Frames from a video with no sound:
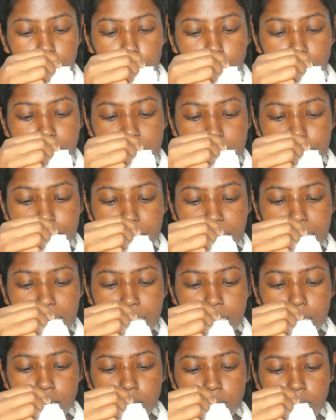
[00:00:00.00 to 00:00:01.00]
deep
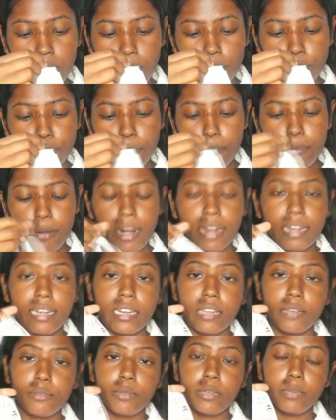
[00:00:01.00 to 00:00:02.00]
clean for
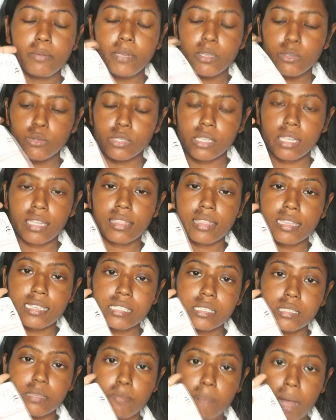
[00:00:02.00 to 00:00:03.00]
brightening. We'll be using
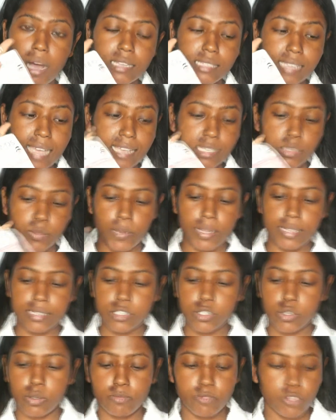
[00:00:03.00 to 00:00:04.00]
this mask as well.
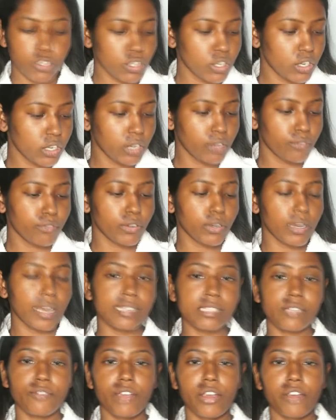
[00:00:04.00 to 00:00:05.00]
So I'm just going to give you
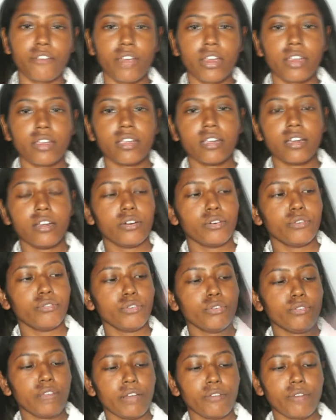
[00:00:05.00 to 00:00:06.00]
guys a review
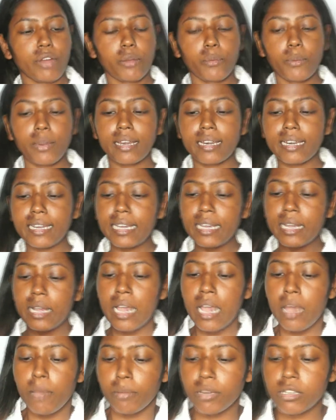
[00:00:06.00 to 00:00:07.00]
very quickly,
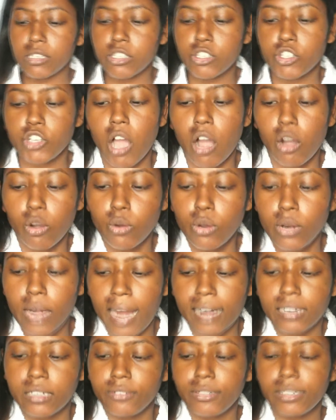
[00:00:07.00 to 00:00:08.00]
because the
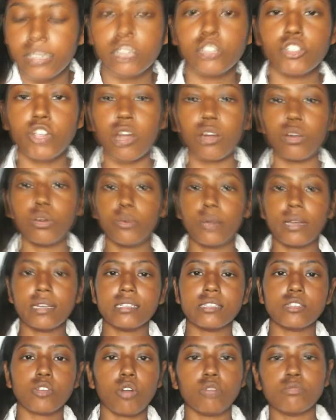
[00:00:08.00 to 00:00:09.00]
activated charcoal one
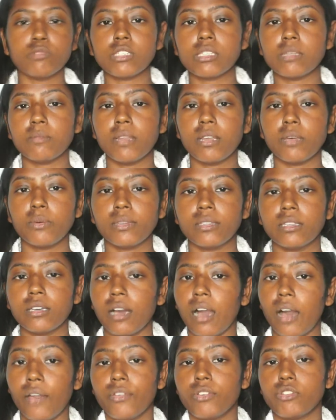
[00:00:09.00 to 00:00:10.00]
is almost similar with the
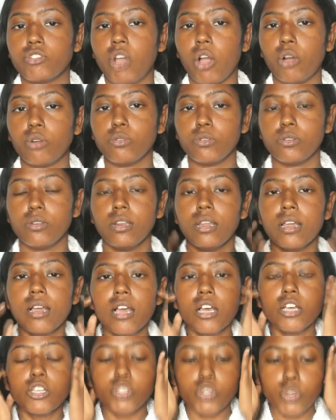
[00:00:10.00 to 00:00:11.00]
other charcoal.
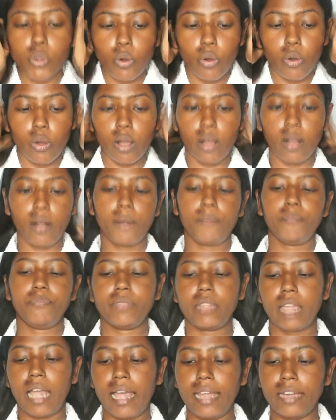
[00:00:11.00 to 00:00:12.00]
So
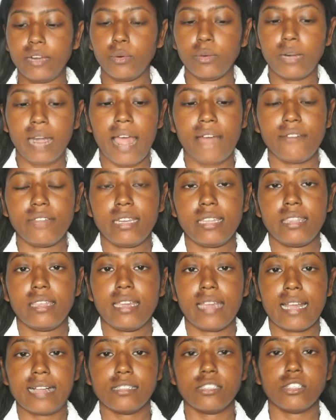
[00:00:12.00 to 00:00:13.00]
I don't have
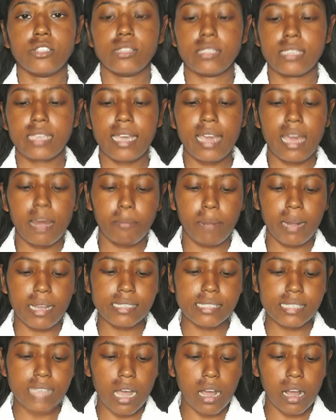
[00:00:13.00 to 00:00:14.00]
anything else to say. And
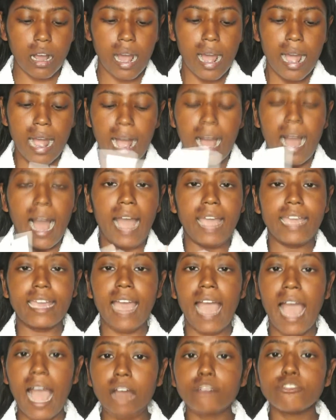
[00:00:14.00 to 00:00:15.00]
plus I
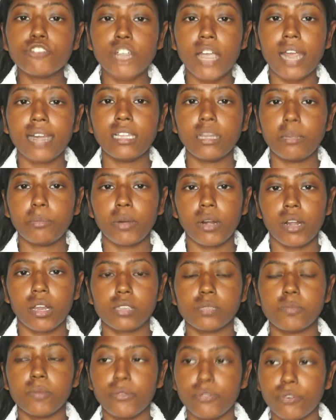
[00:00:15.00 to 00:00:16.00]
have tried their
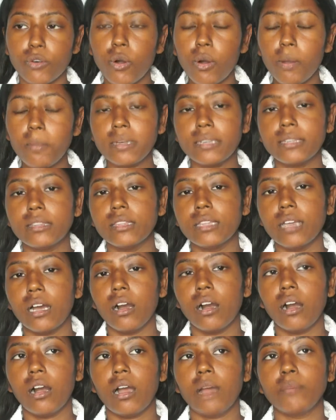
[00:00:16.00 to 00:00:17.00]
products before, but
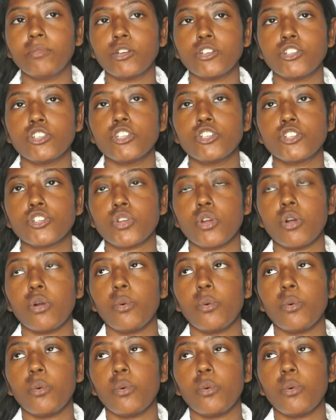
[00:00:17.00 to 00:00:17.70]
I'm not really sure